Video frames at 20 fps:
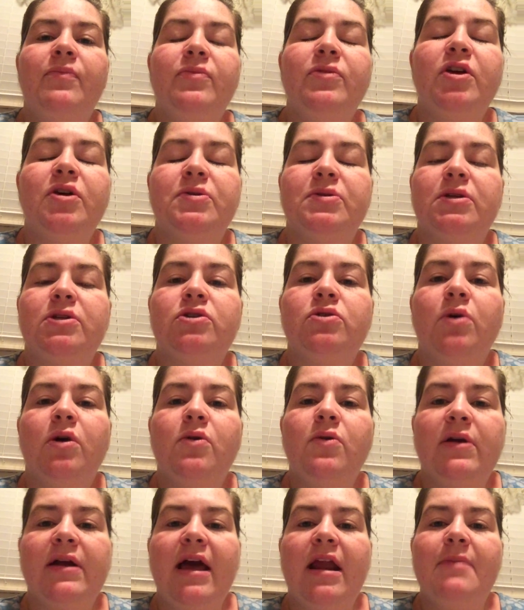There was a store
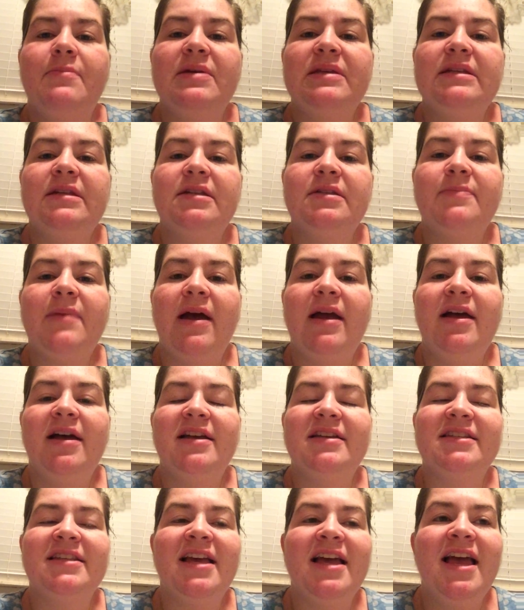going out of business by
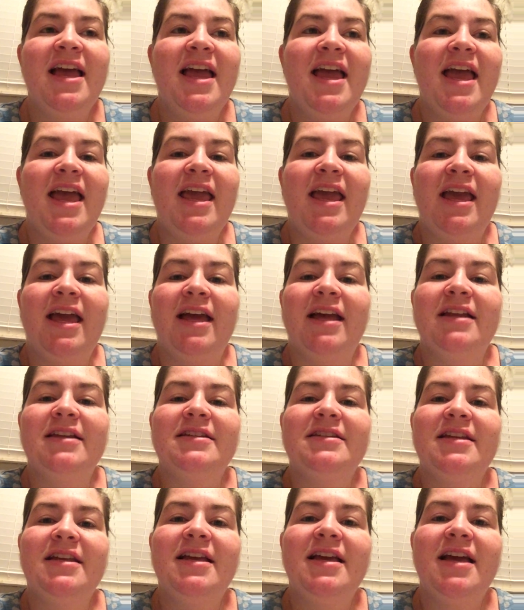us,
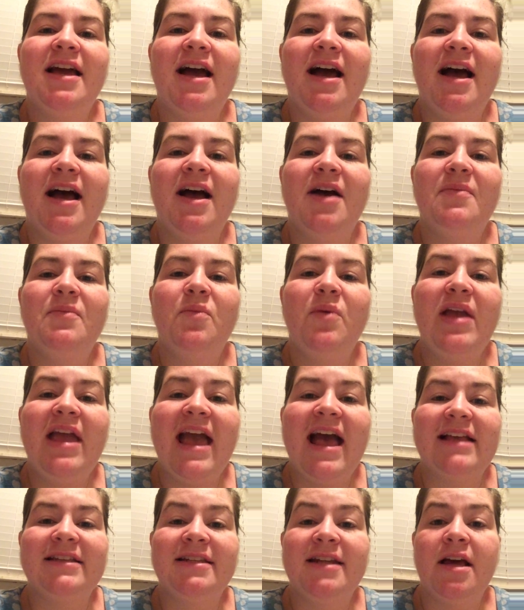and we
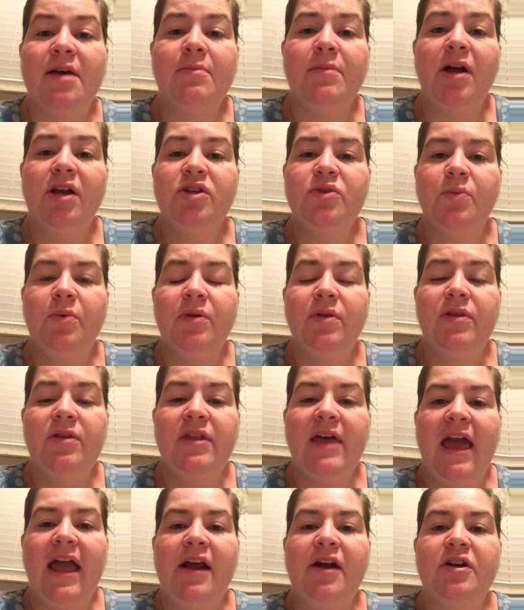asked how much would
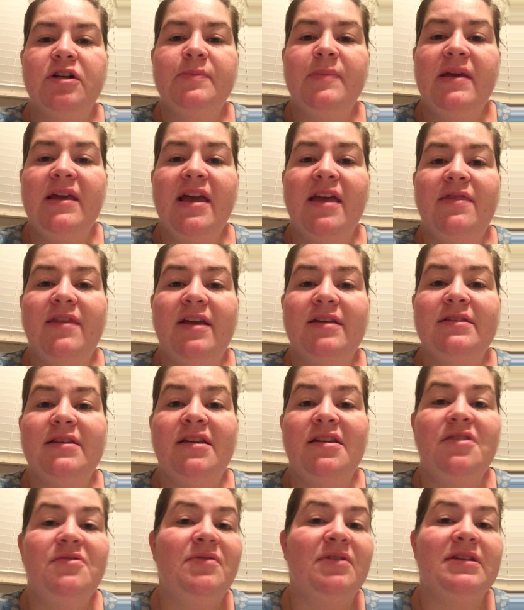the hangers be, and they
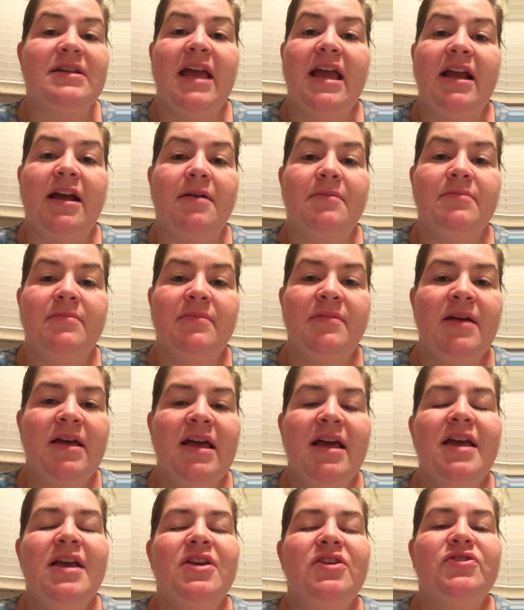said you can take them.
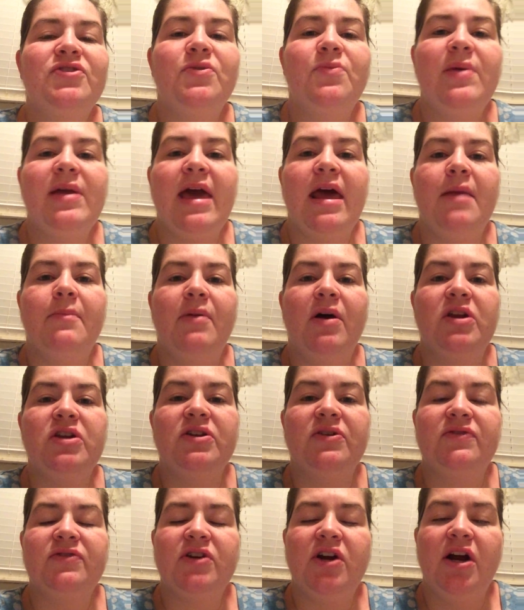So we got a bunch
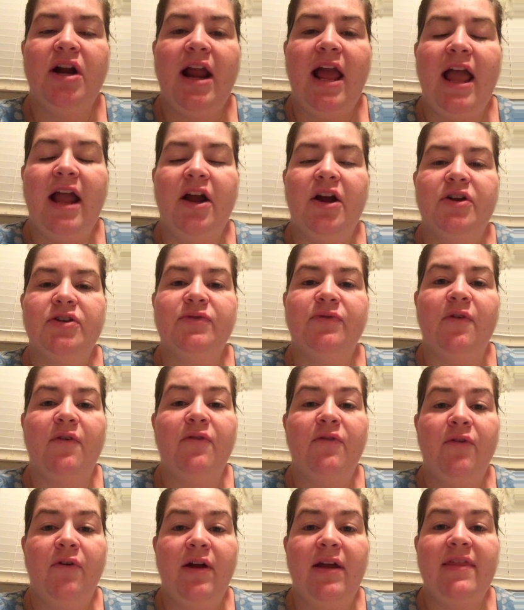of skirt hangers for
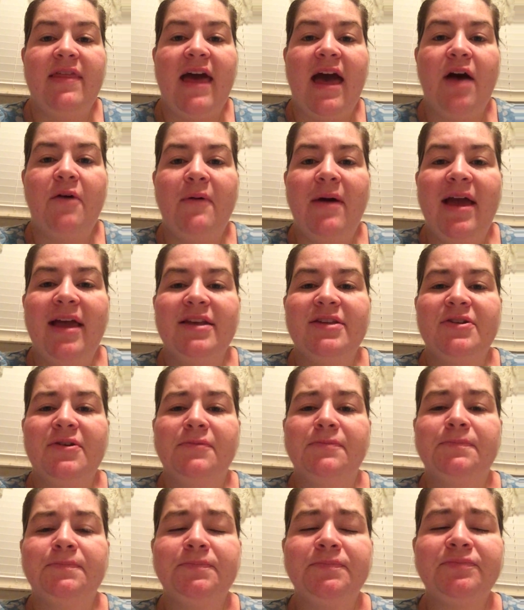free that way.
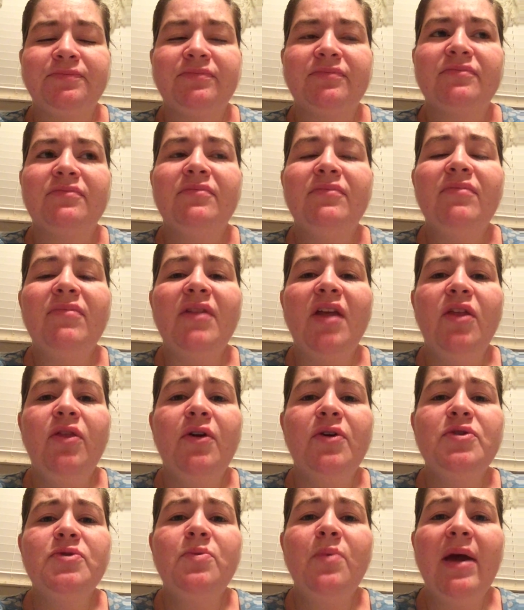So
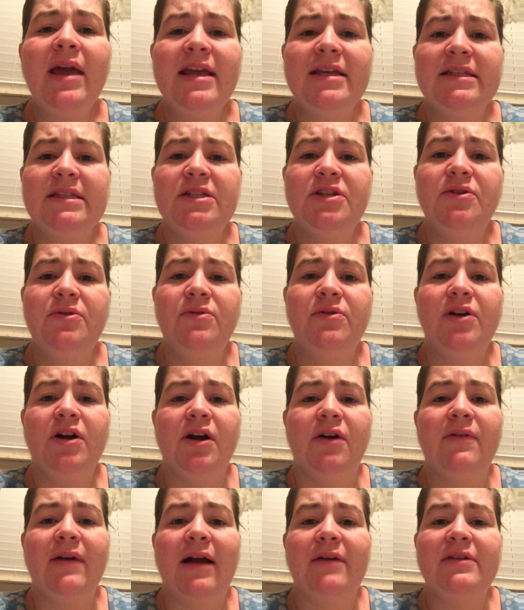there's ways to look
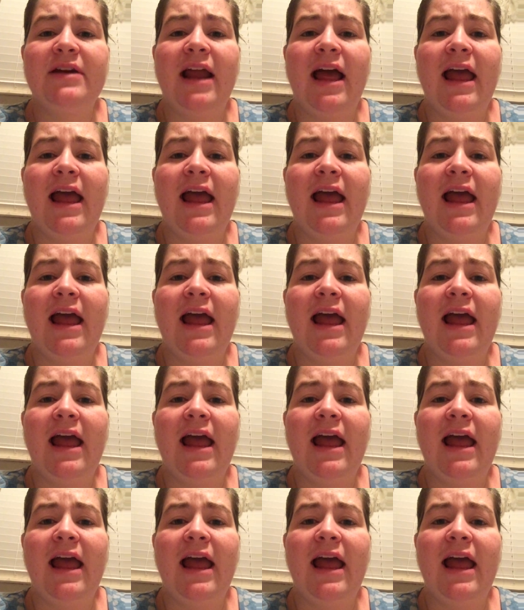around it.